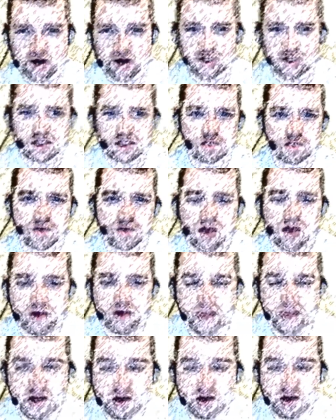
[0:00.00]
issues, we noted
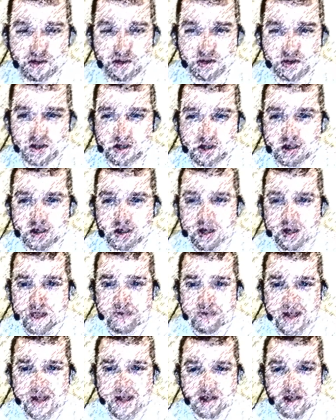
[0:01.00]
that although there are
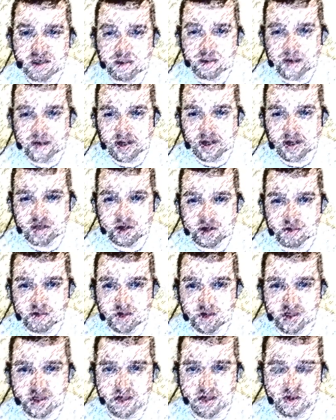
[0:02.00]
thousands of manuscripts
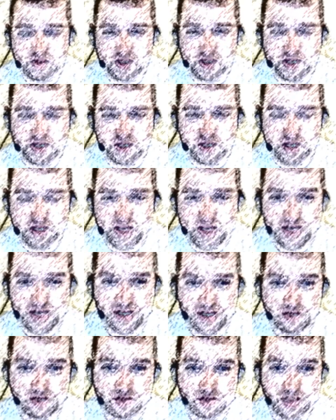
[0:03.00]
with similar and nearly
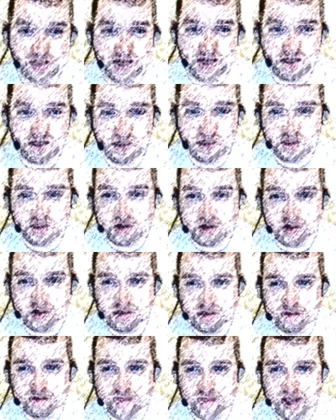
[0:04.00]
identical texts, there is
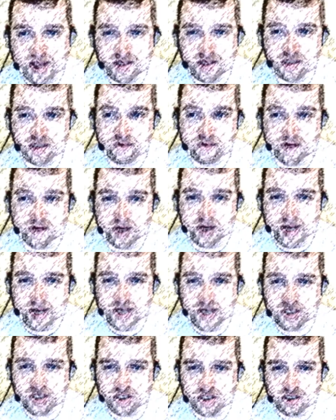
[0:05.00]
also thousands of
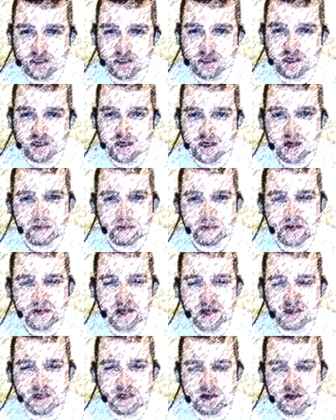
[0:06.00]
variations.
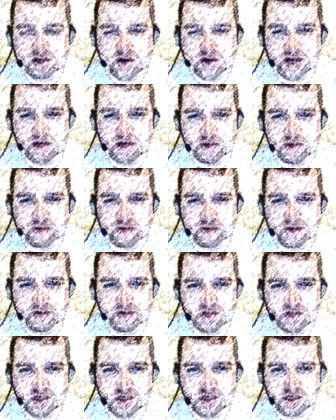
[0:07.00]
Because in a great number of
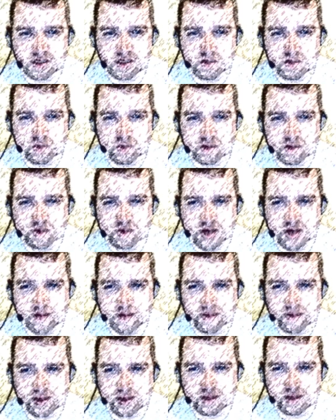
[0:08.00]
differences, one would
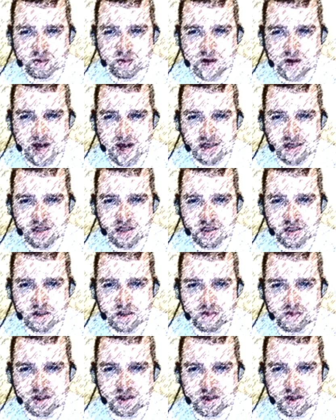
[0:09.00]
not be wise to
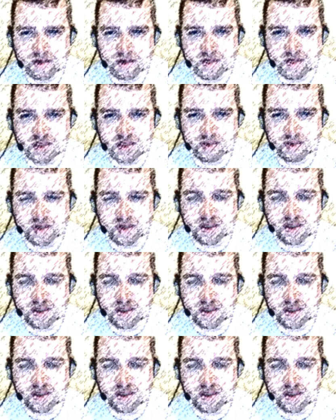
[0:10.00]
assume that there must have